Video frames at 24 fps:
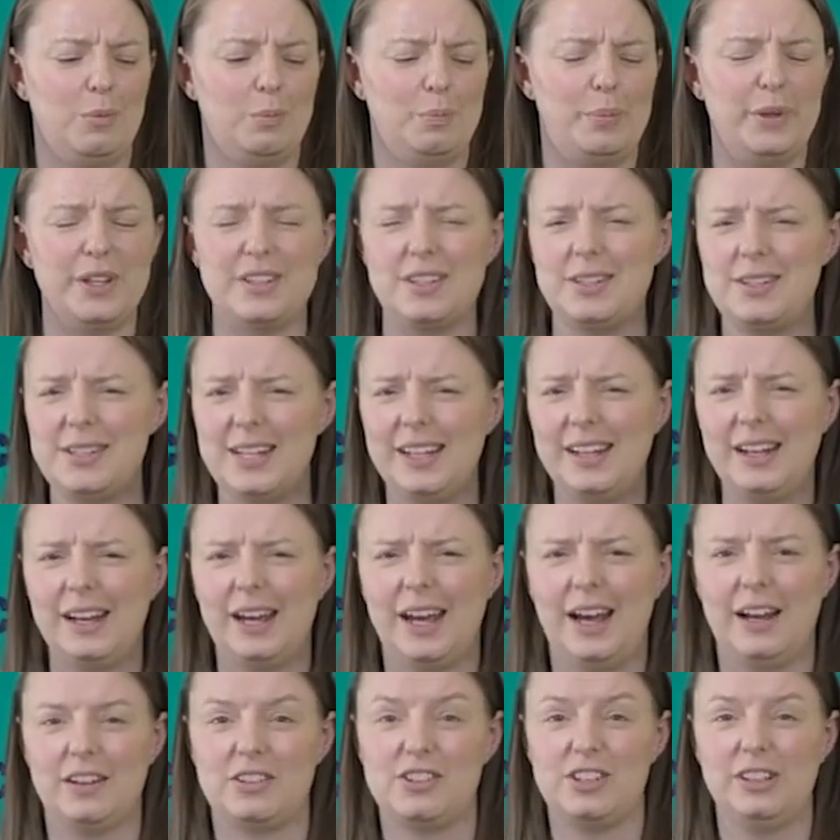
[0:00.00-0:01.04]
But sin
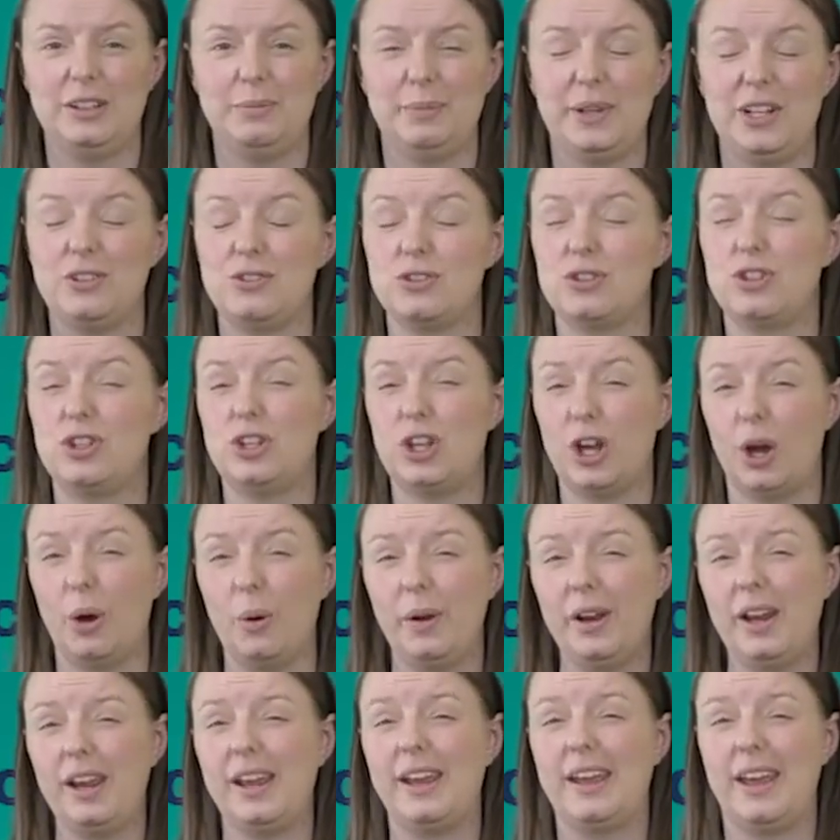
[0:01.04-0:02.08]
actually means
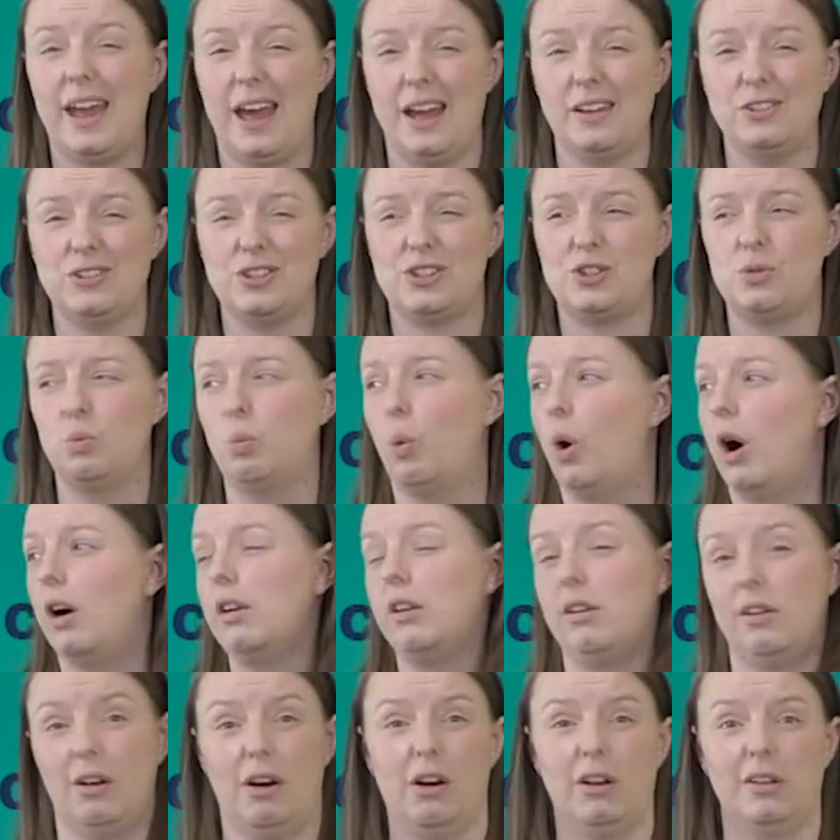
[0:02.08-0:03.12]
going against
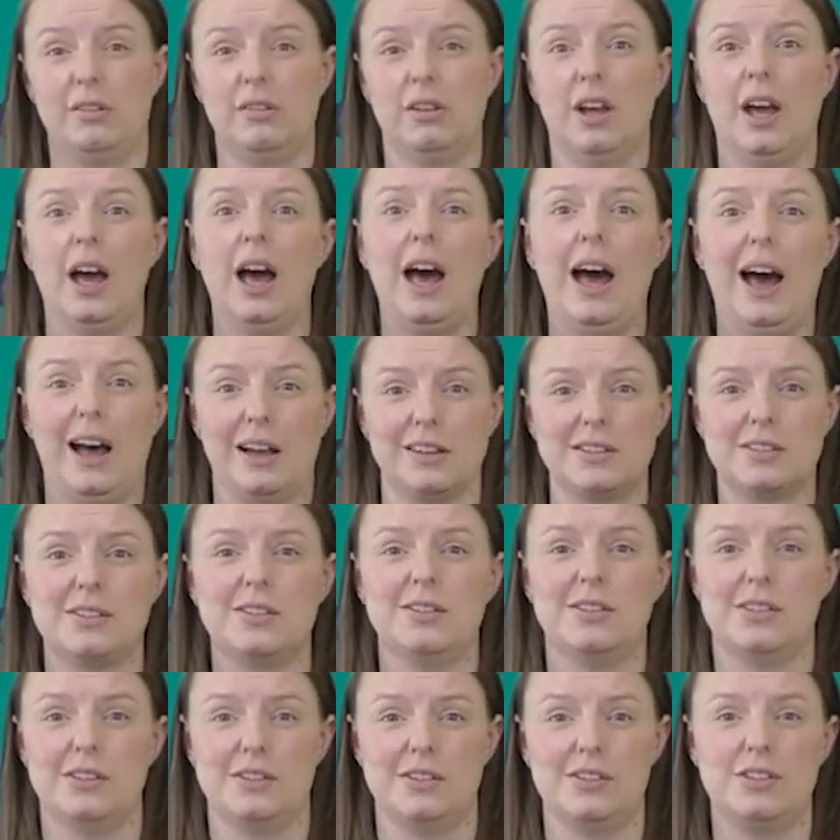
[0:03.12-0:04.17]
what God
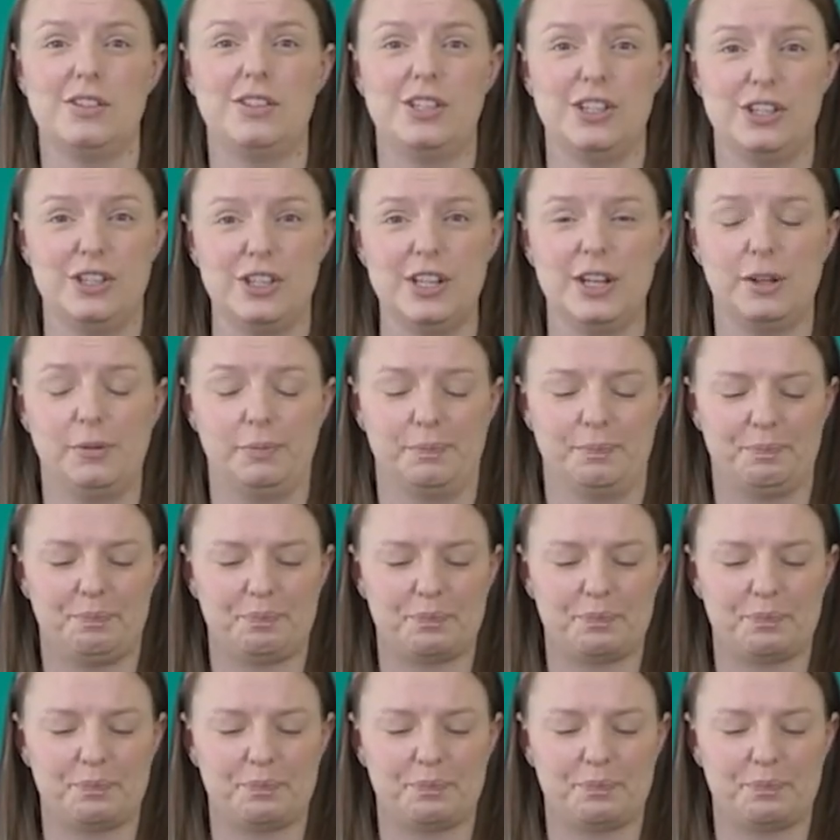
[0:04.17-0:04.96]
asks us to do.